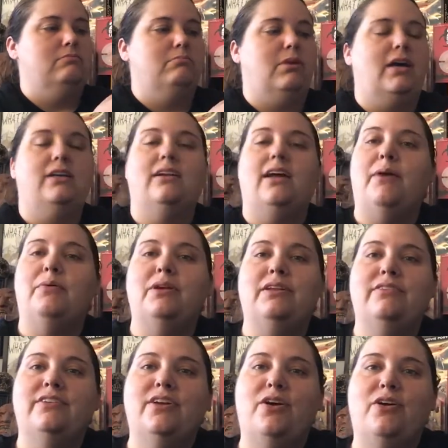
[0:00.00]
but I wouldn't
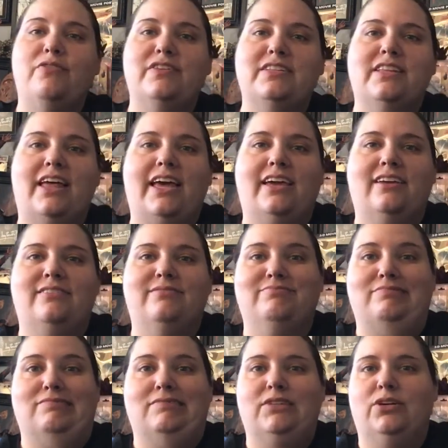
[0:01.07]
even know if it's like
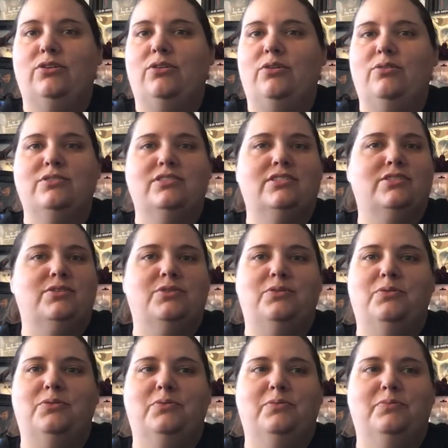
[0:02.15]
they're close
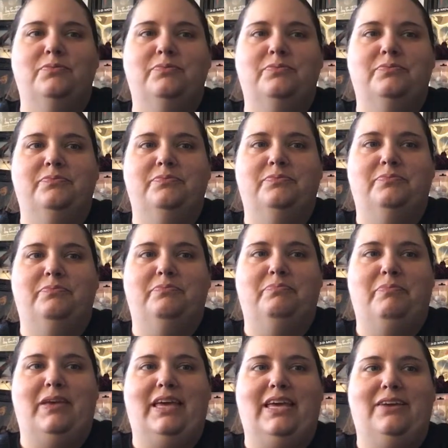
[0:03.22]
to
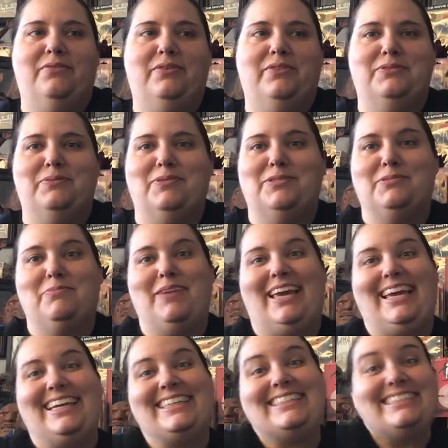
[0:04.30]
being what they're supposed to
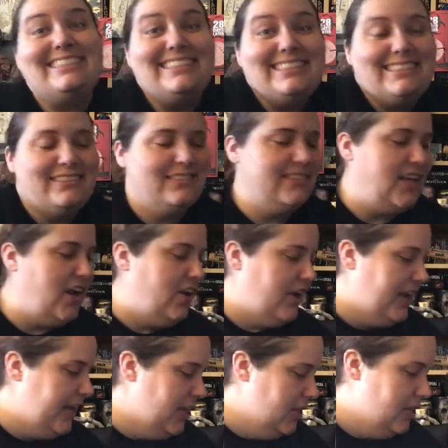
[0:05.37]
be.
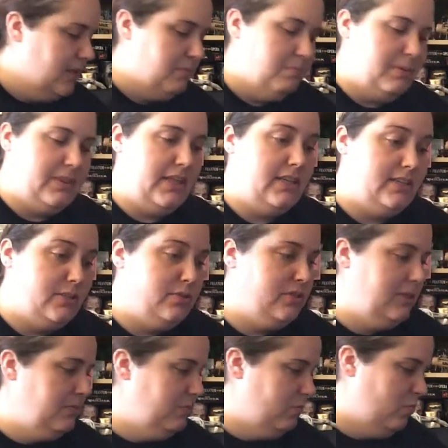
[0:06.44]
Sorry, but they do
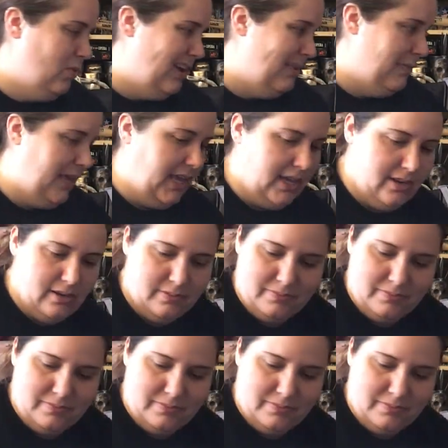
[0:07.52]
seem well made,